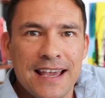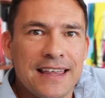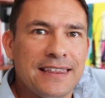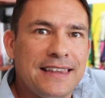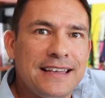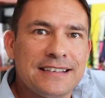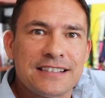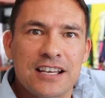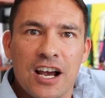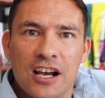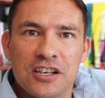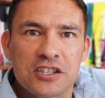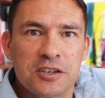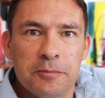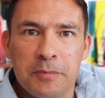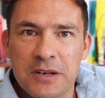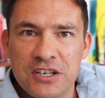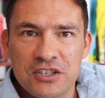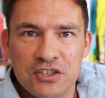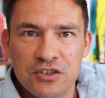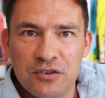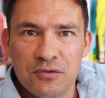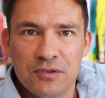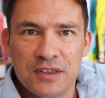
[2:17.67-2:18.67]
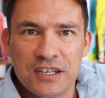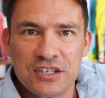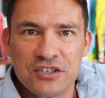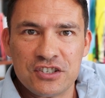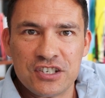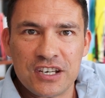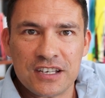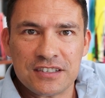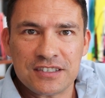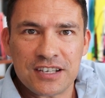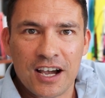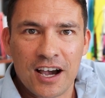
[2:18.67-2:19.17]
these guys would be shooting the
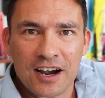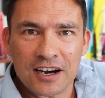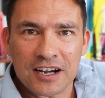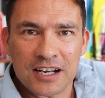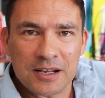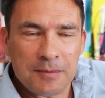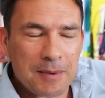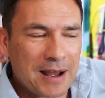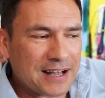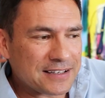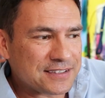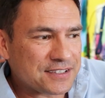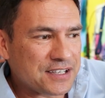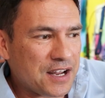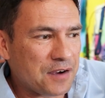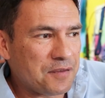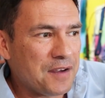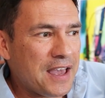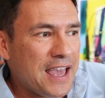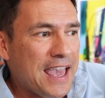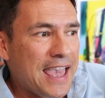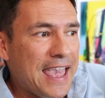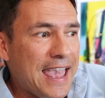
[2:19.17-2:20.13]
shit, talking about stuff,